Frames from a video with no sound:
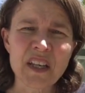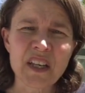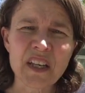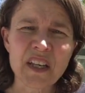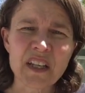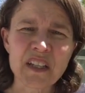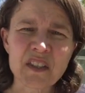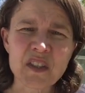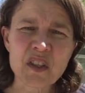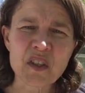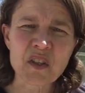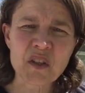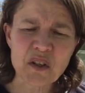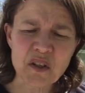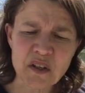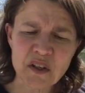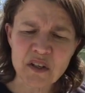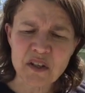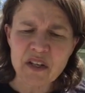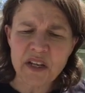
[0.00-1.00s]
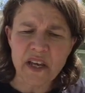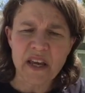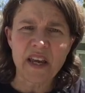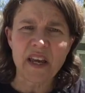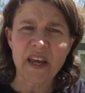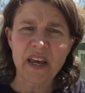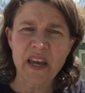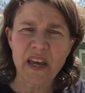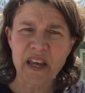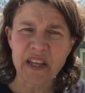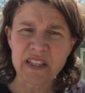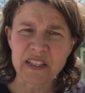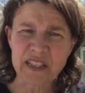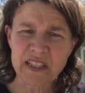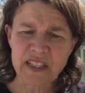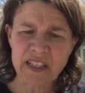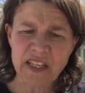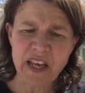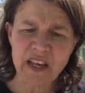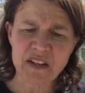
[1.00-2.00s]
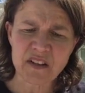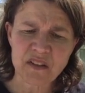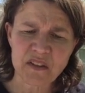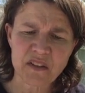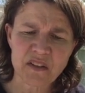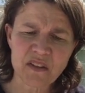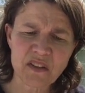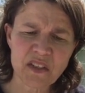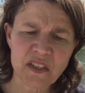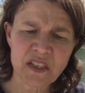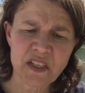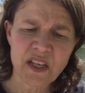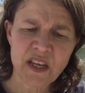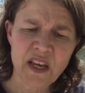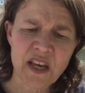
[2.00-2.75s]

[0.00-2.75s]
it's stirred and settles,